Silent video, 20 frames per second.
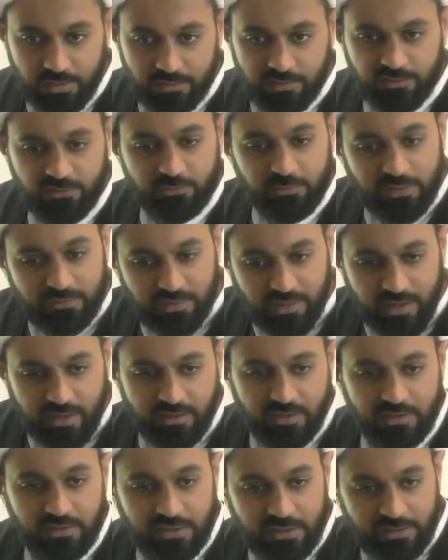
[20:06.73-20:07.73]
Doesn't mean that I
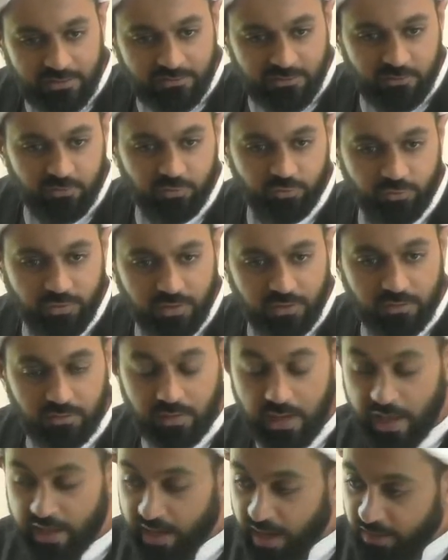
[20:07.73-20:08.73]
can eat and drink.
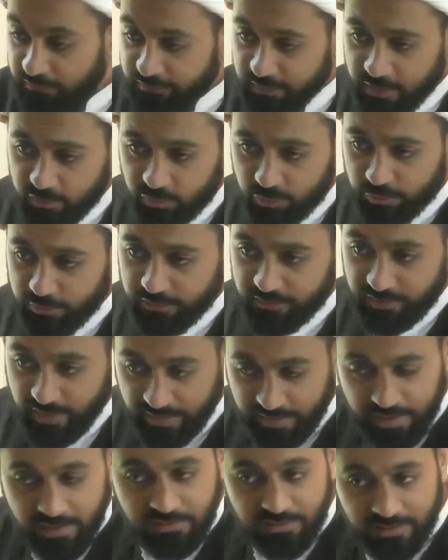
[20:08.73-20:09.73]
I have that choice. I
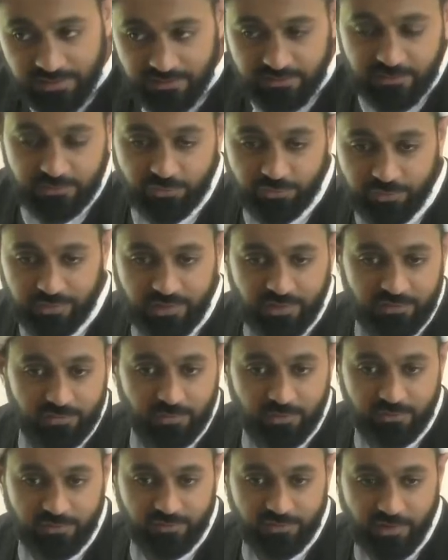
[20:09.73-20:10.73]
can eat and drink as
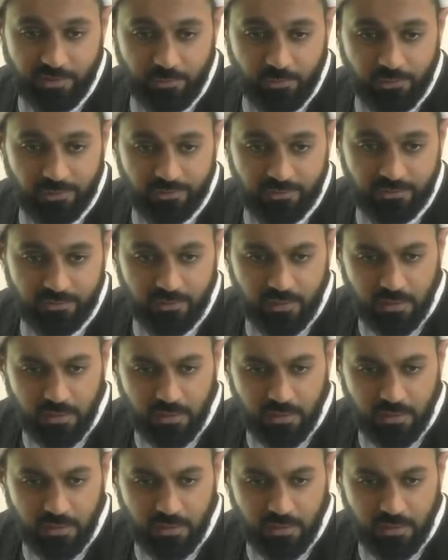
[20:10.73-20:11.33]
much as I want.